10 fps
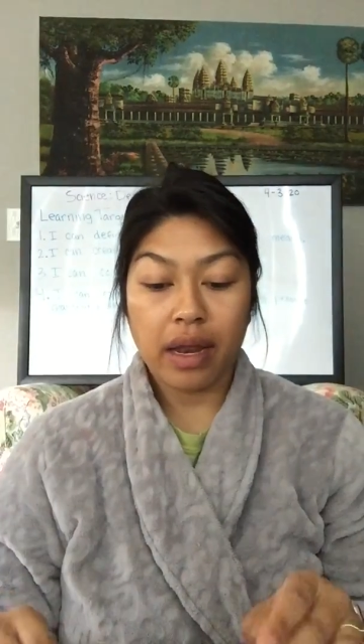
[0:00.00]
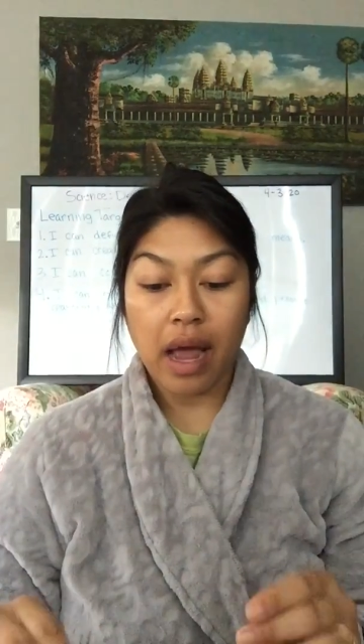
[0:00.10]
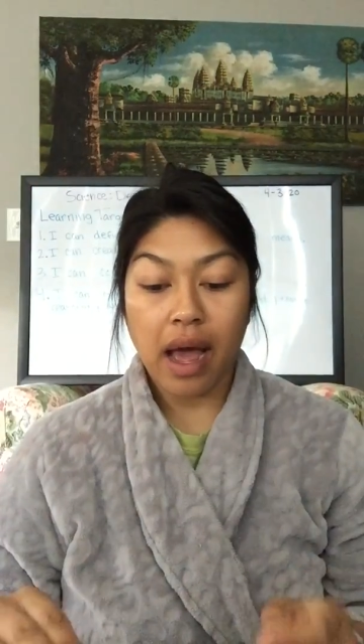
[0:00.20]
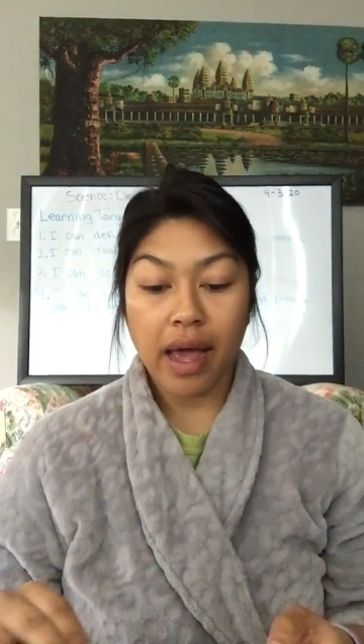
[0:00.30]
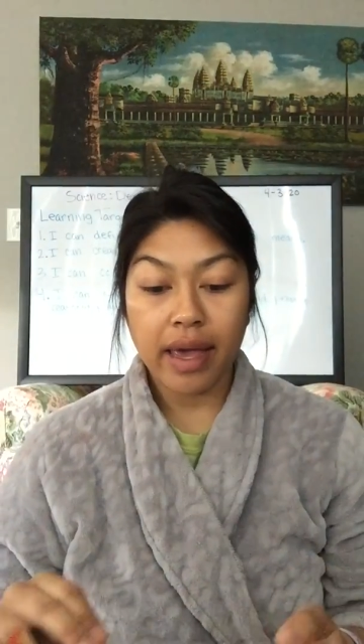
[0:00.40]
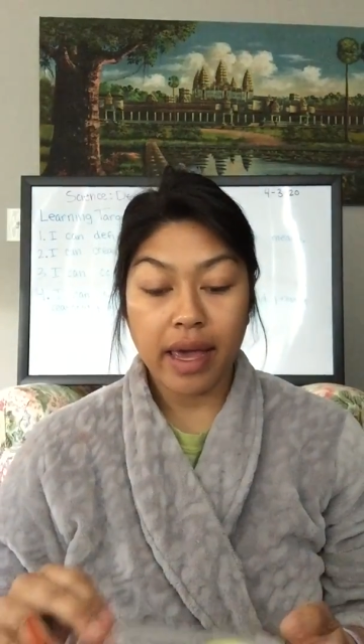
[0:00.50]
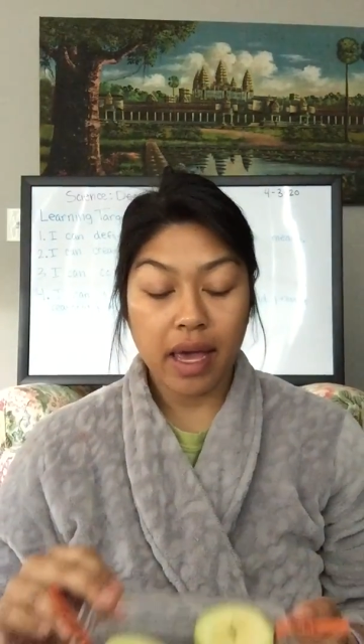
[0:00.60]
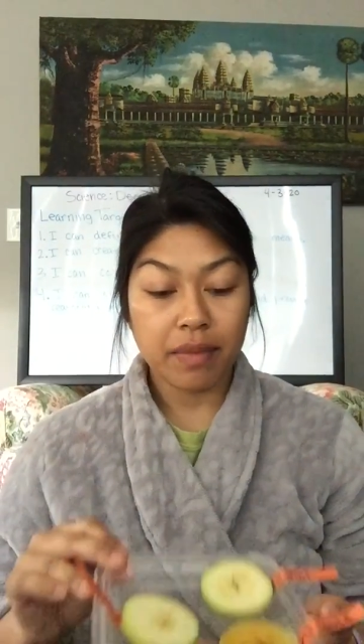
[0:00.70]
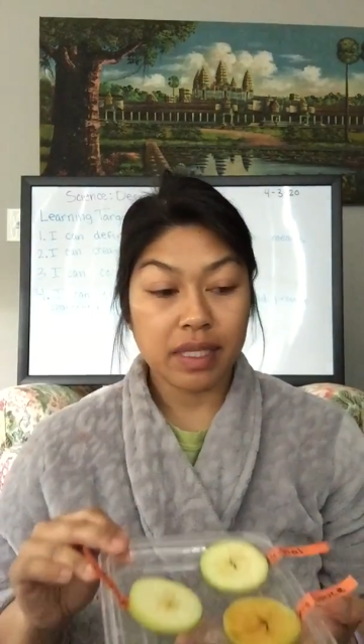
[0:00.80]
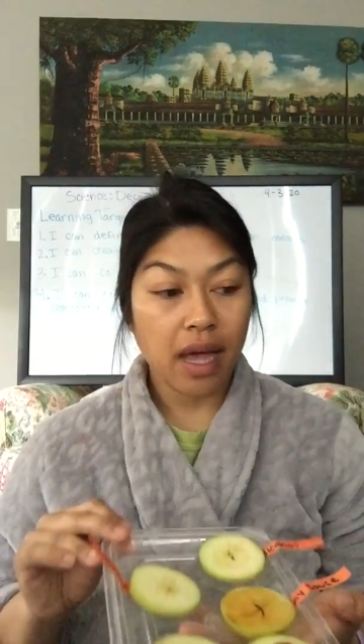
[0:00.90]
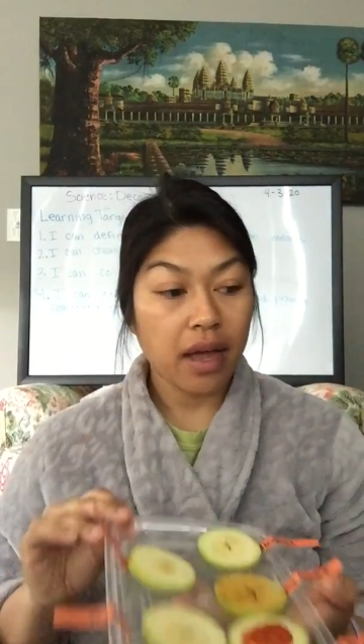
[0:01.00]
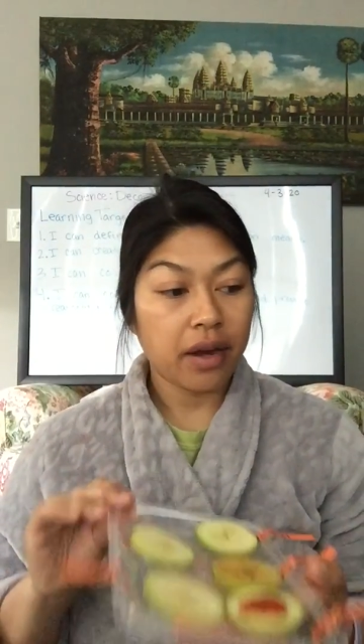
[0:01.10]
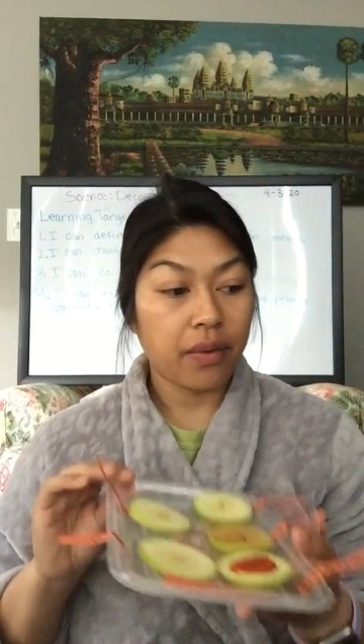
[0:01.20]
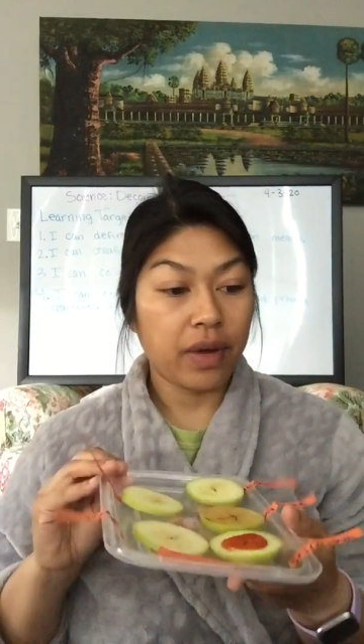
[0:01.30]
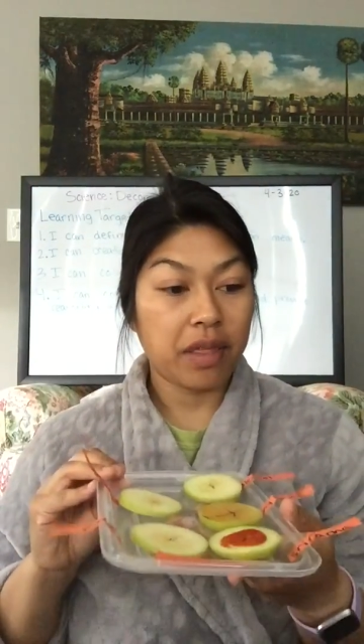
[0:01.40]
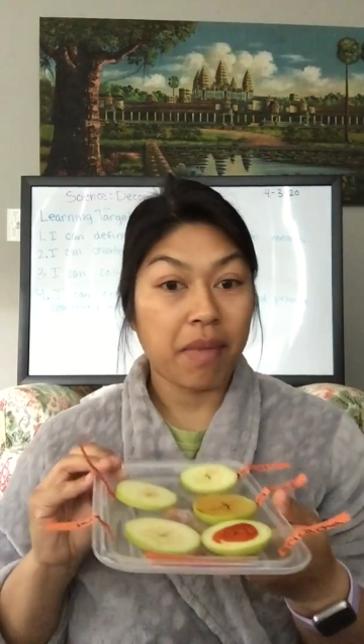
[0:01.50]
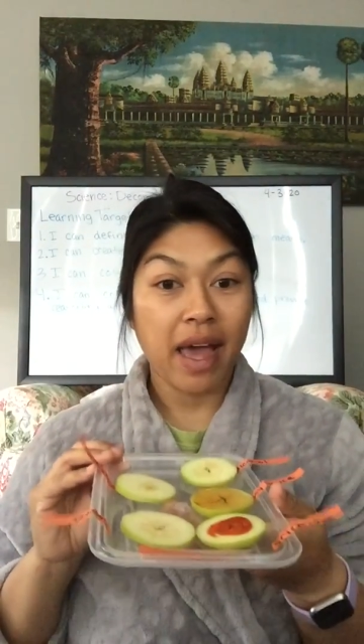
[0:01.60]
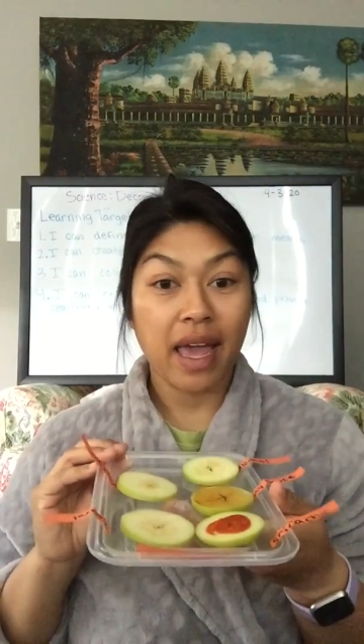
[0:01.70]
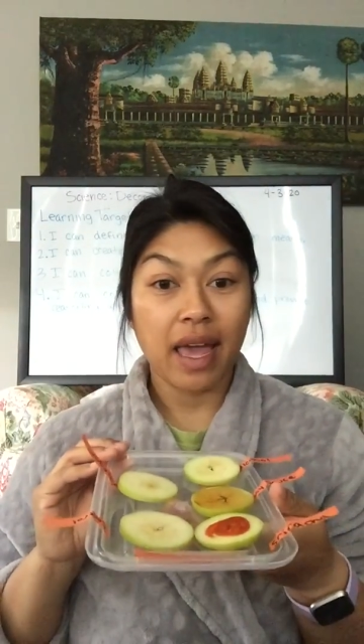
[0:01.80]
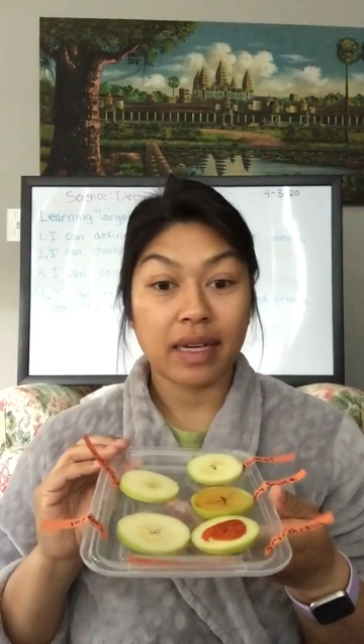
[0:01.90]
I am done with
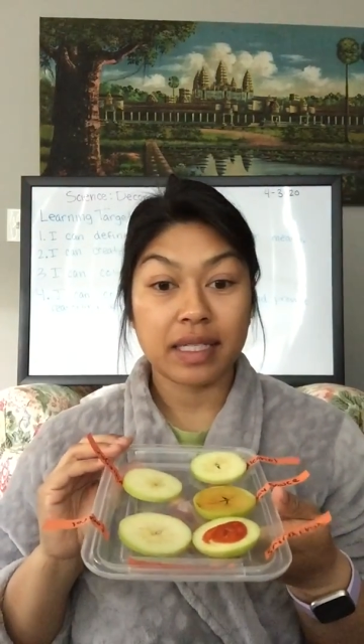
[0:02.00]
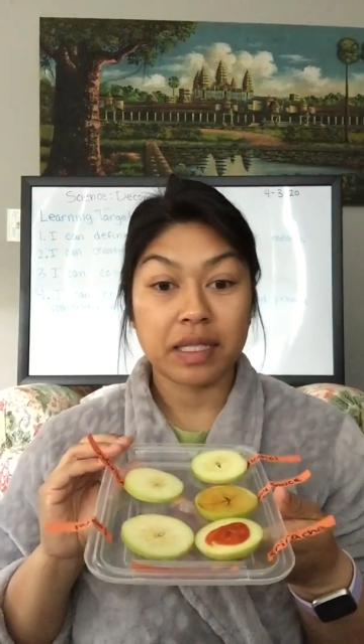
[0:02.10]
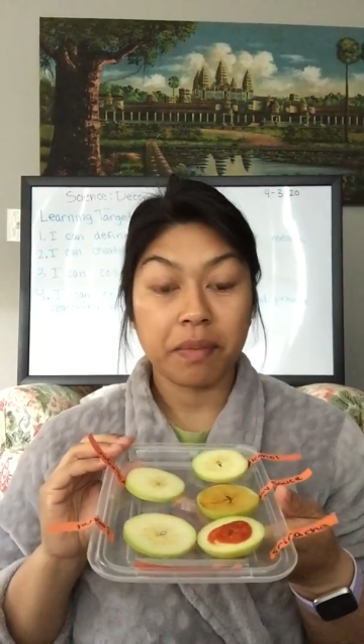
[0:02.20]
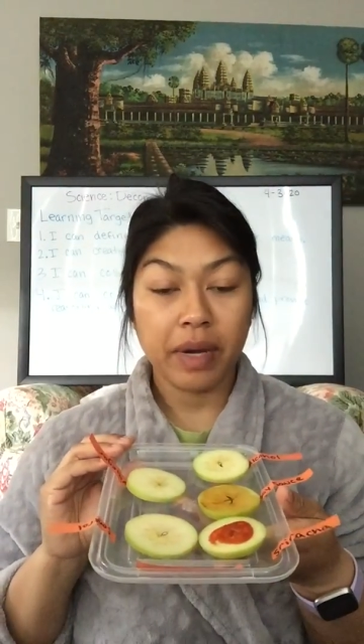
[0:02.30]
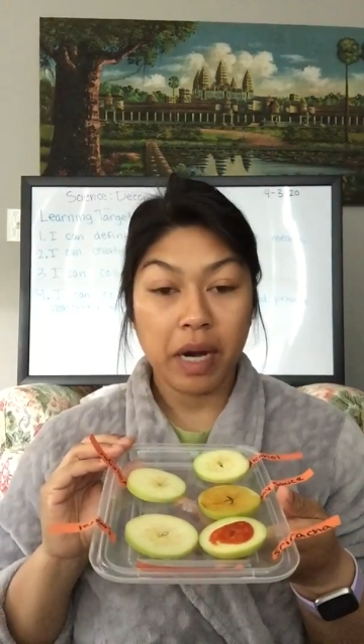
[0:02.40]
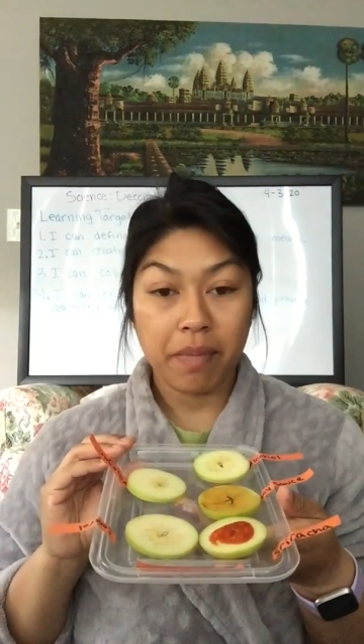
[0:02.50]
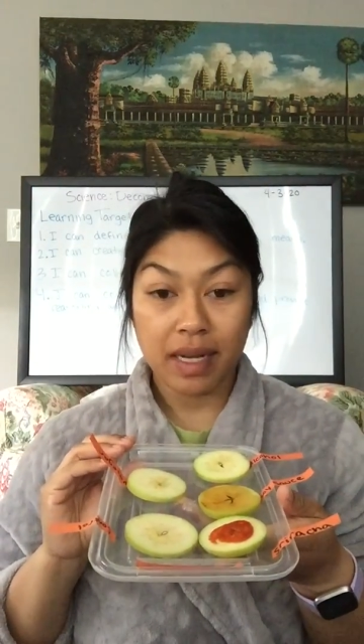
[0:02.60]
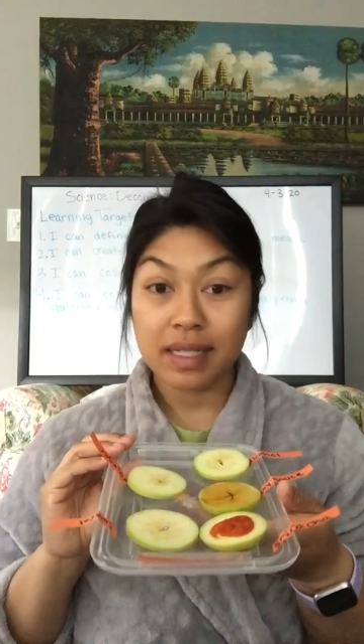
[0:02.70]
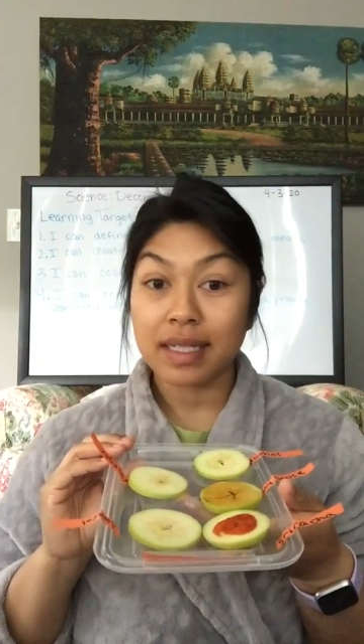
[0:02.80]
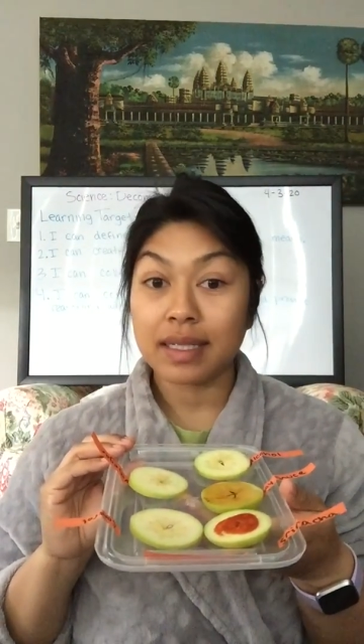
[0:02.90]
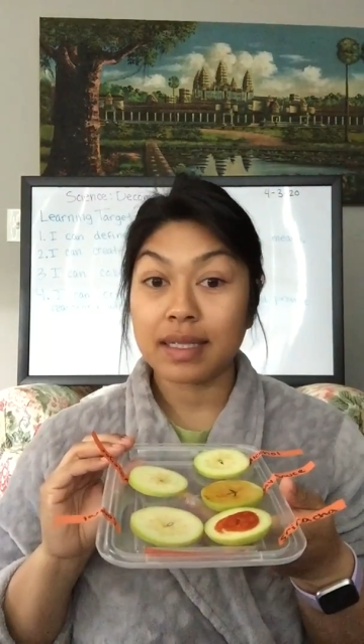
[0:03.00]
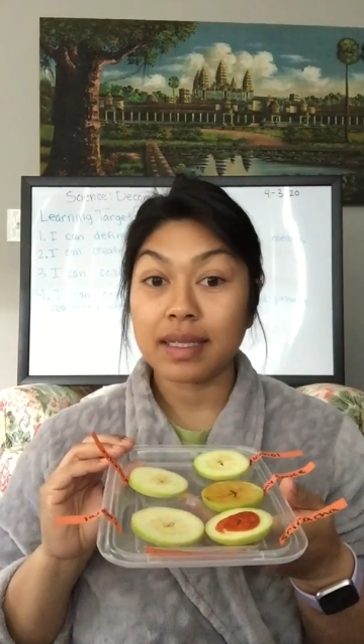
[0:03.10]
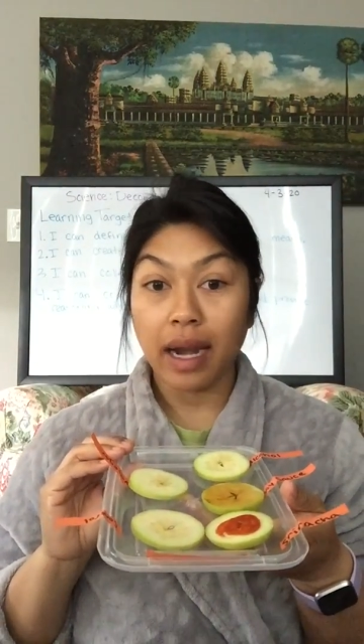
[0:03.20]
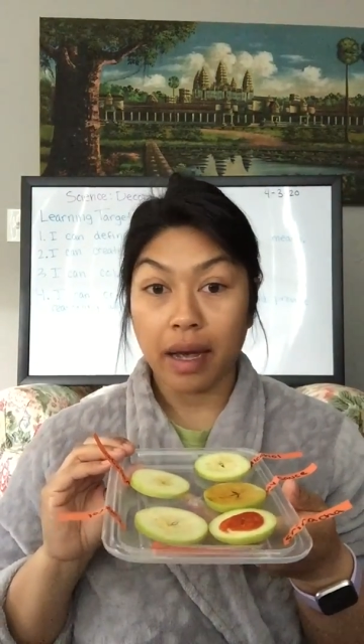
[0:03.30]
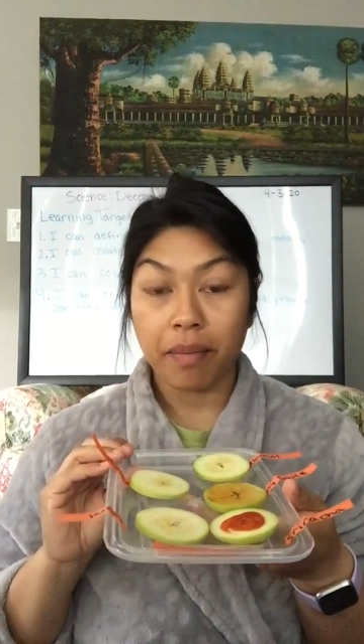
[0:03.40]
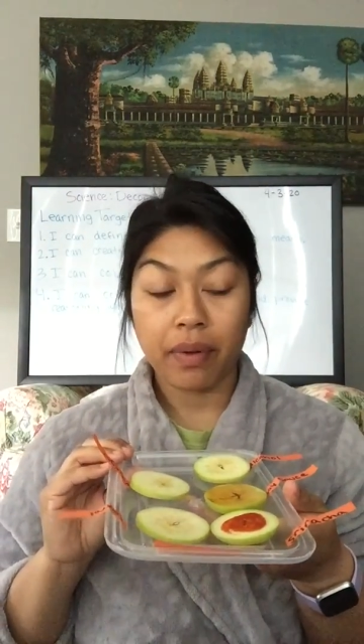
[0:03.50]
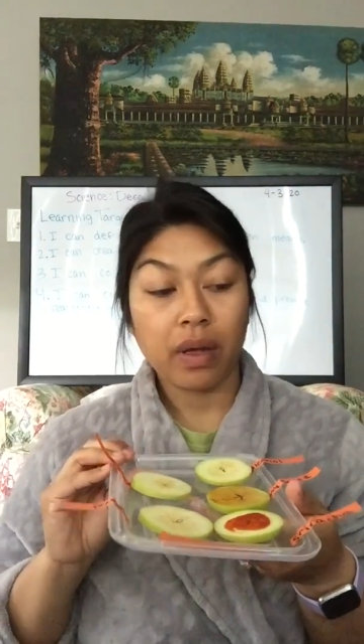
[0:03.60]
my experiment setup.